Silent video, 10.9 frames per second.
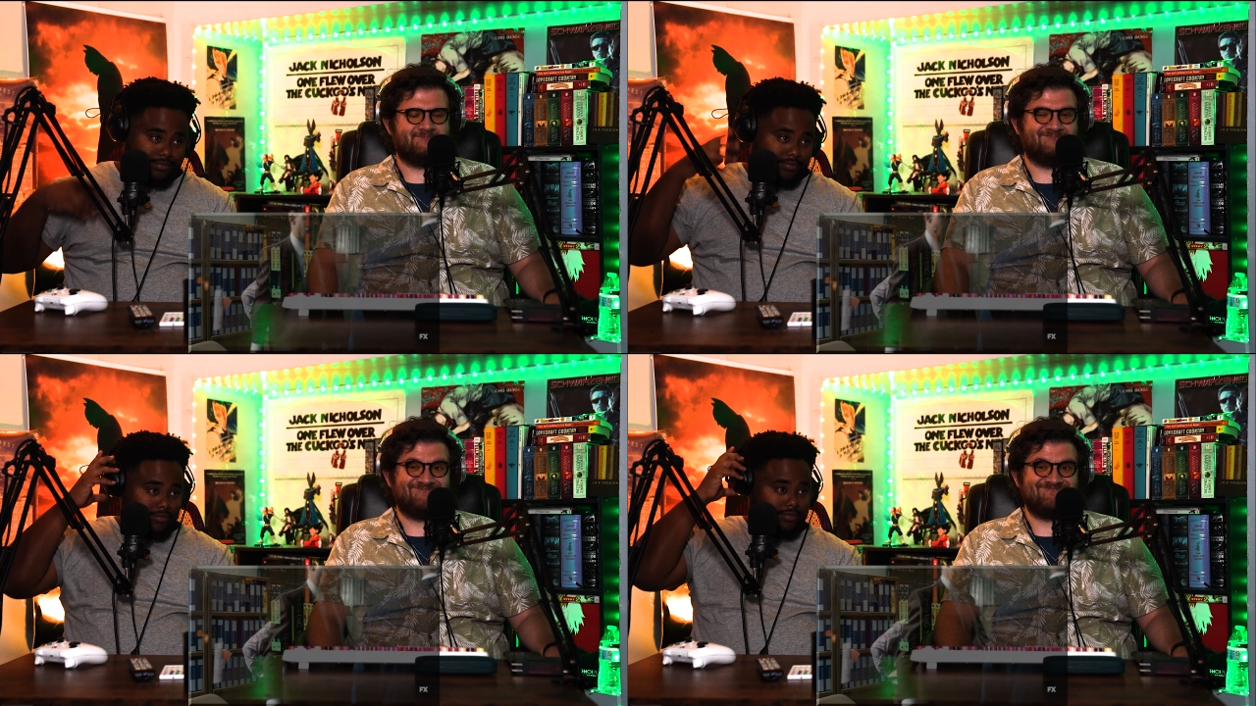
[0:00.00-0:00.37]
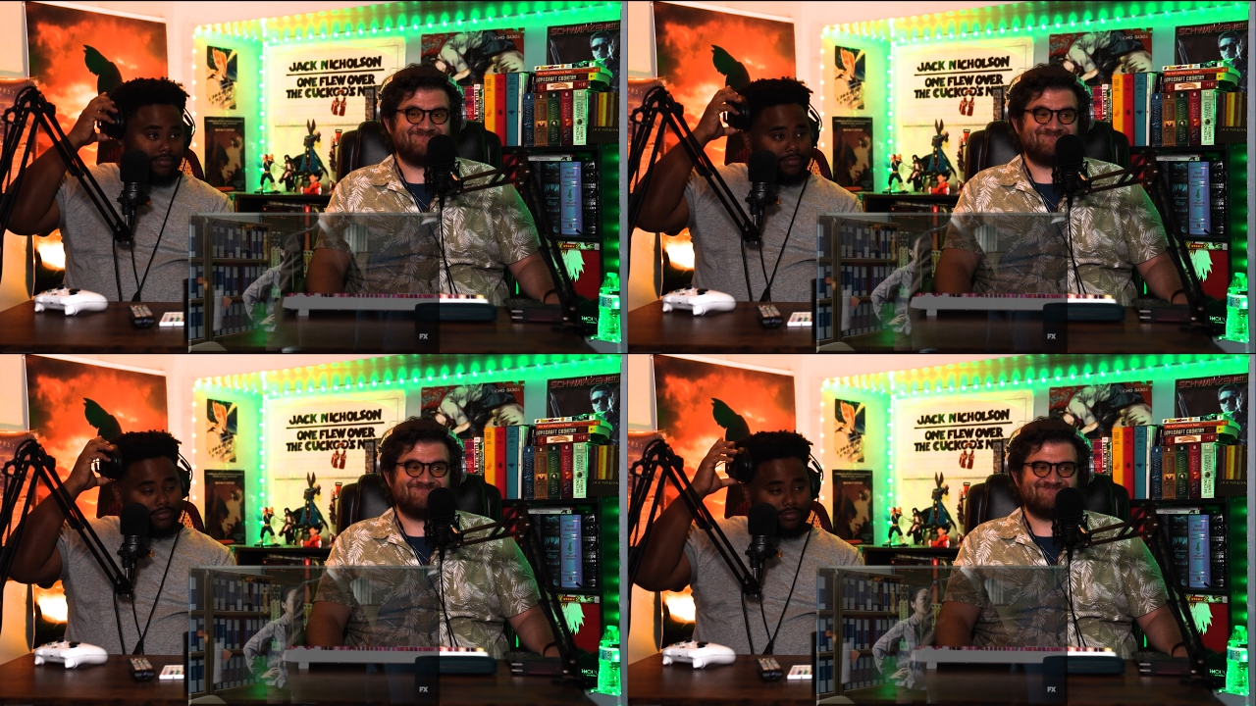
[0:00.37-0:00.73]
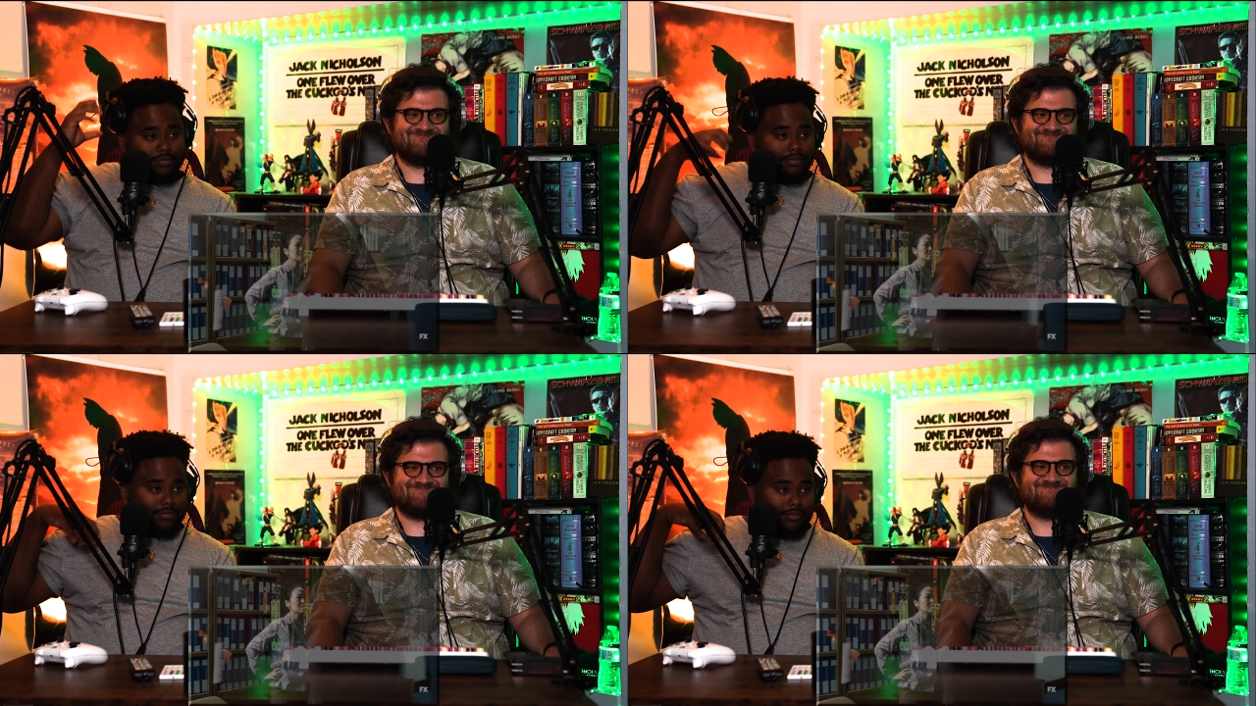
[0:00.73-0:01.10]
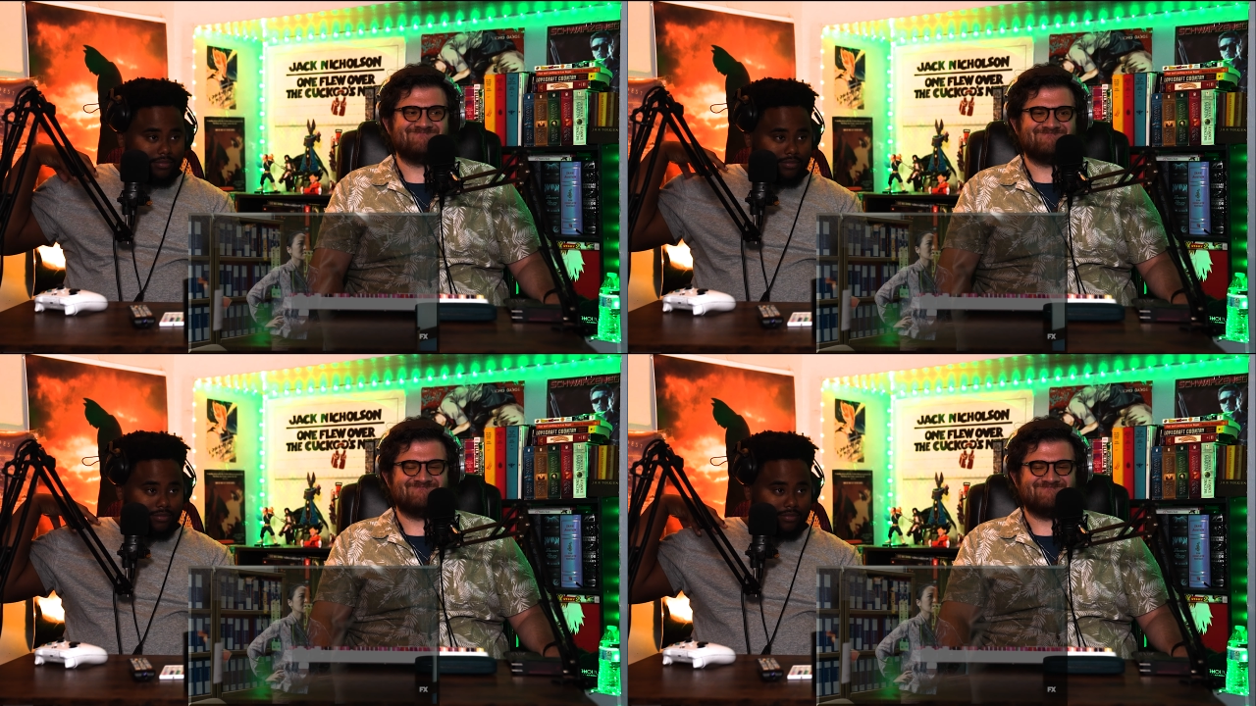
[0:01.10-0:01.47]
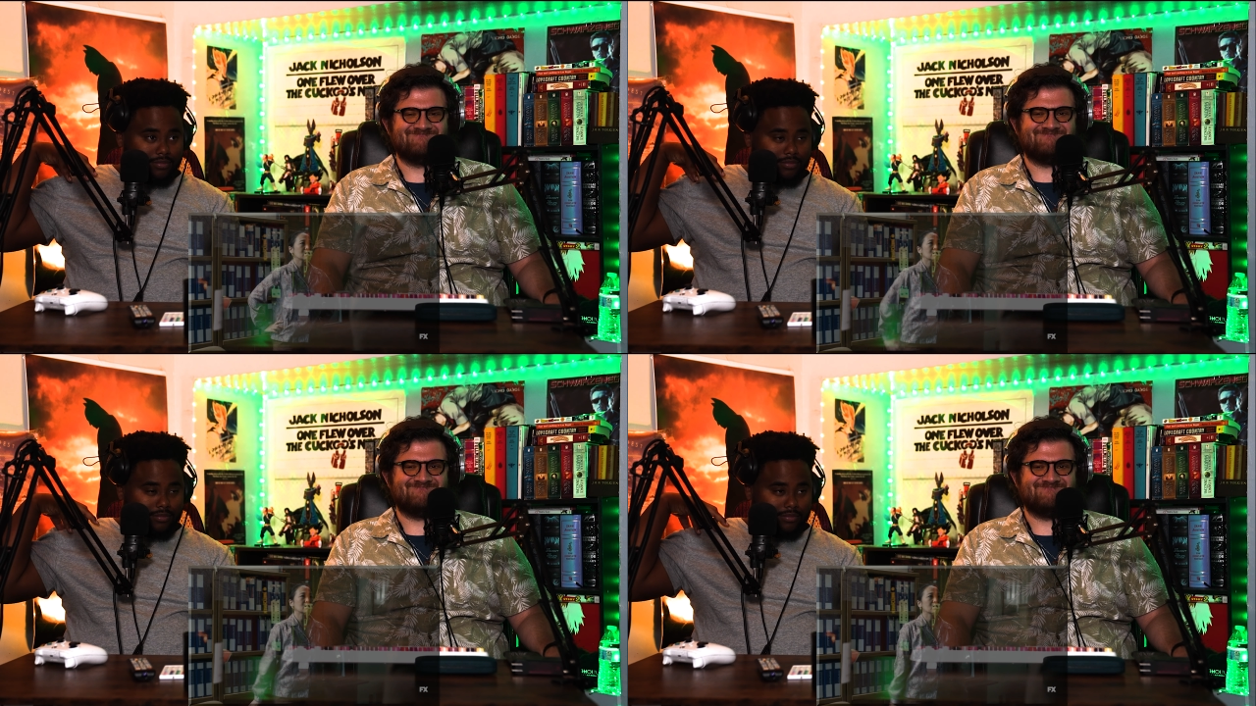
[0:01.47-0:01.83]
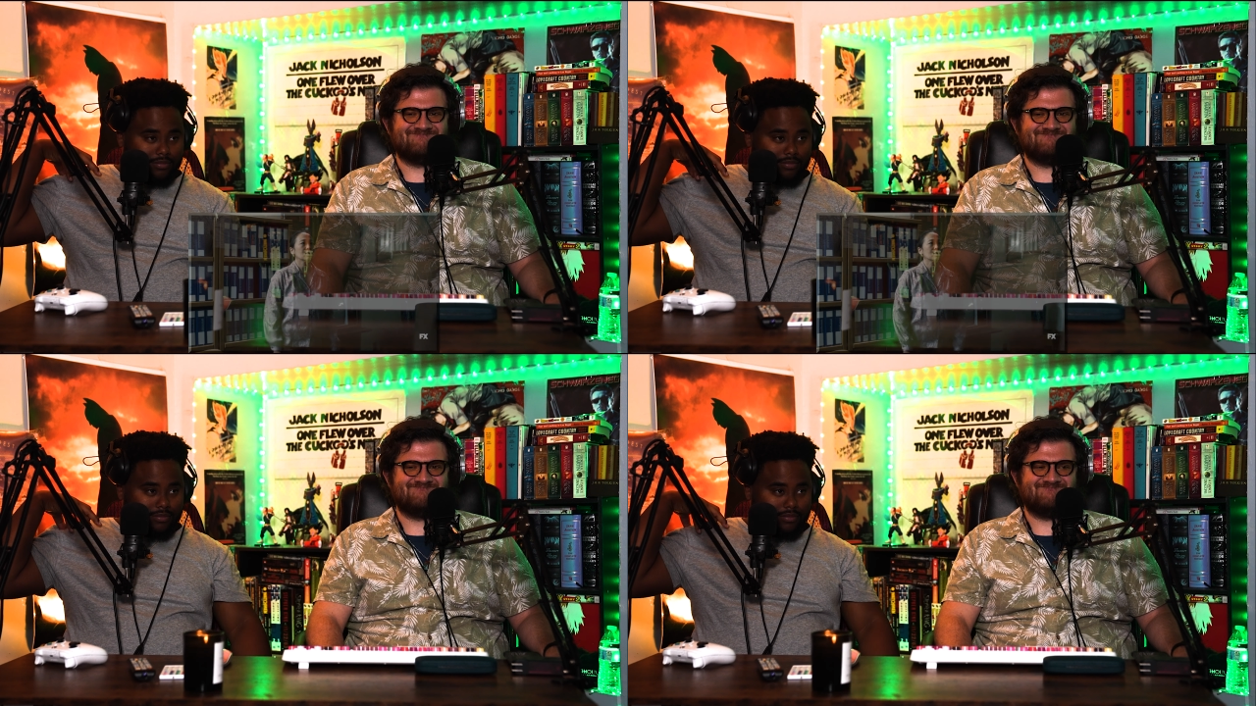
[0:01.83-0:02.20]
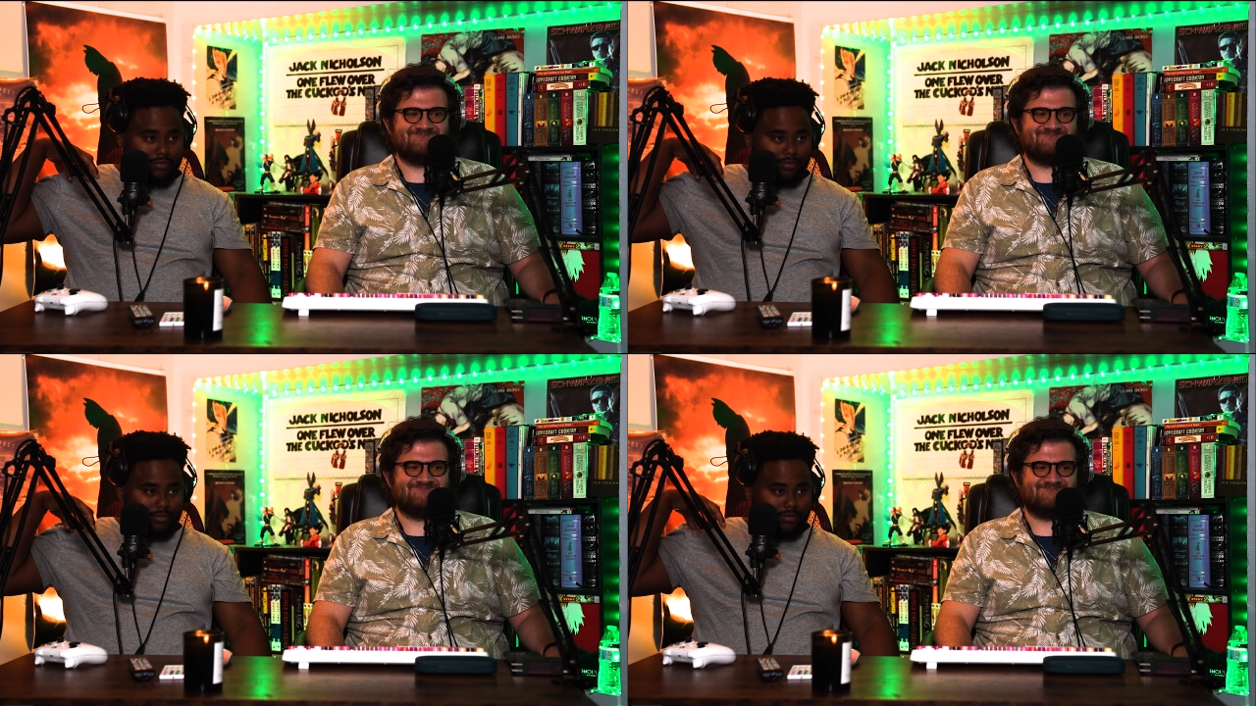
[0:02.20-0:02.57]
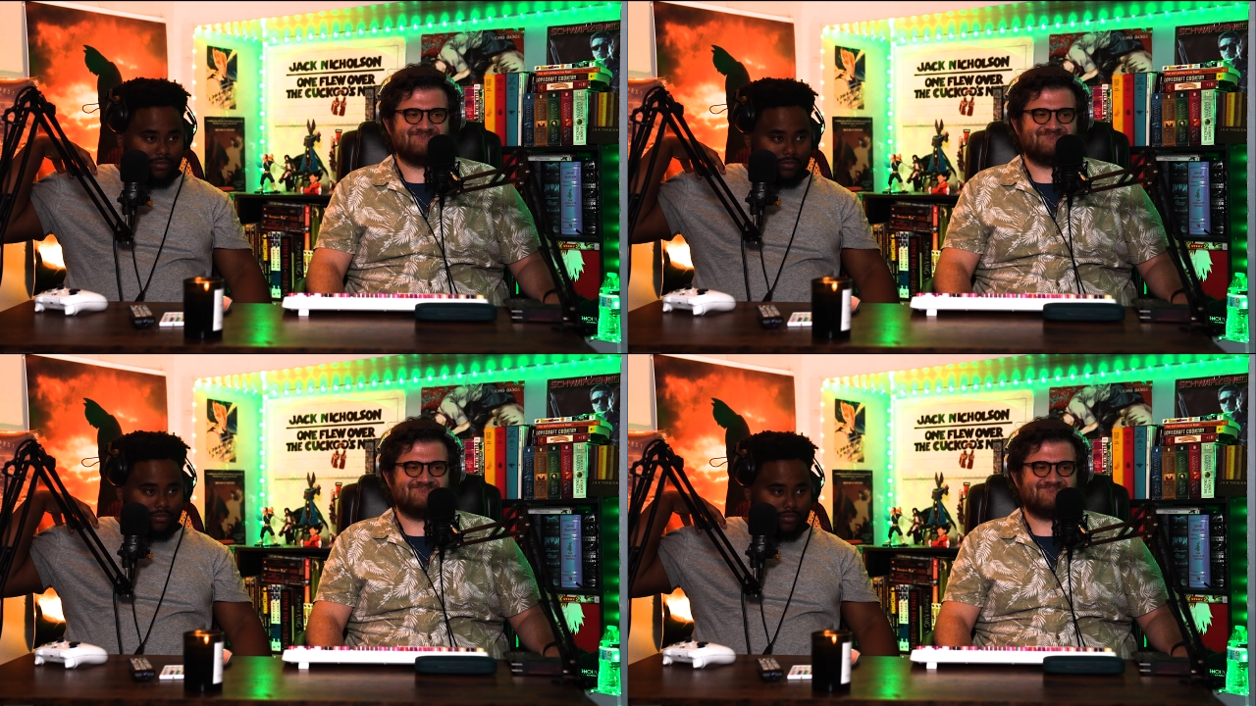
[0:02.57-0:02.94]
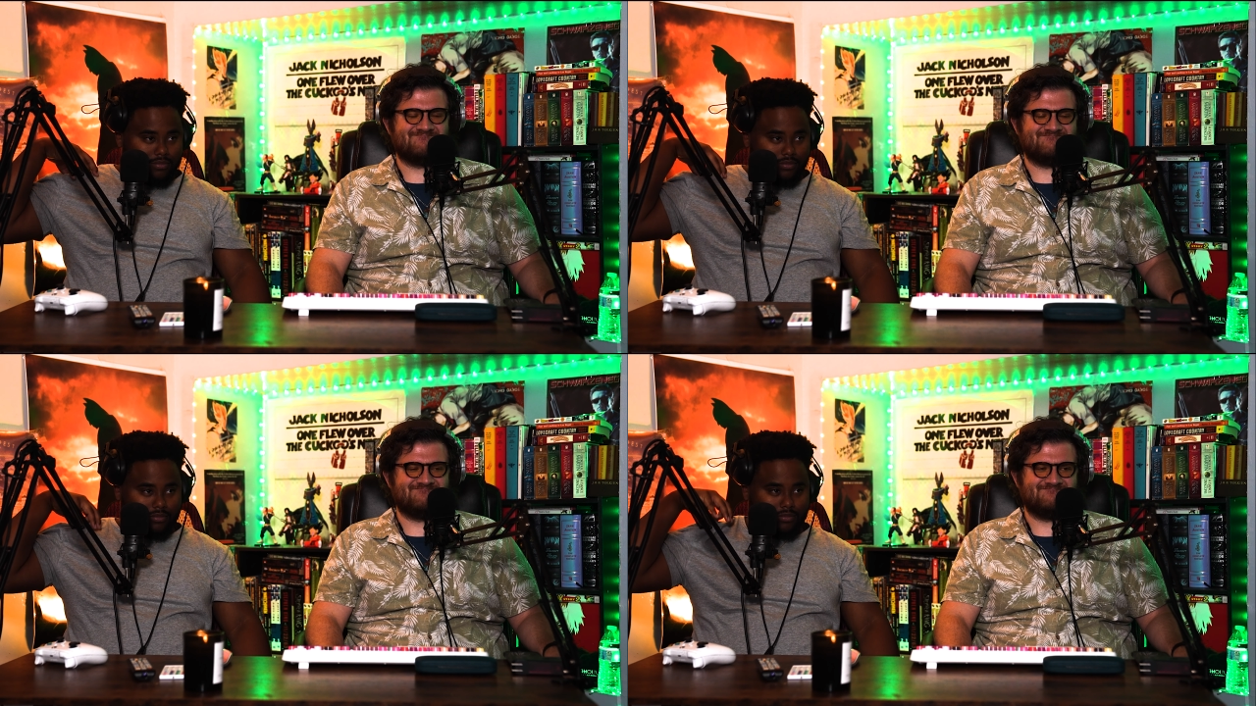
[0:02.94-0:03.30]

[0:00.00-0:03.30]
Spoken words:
(no one is talking)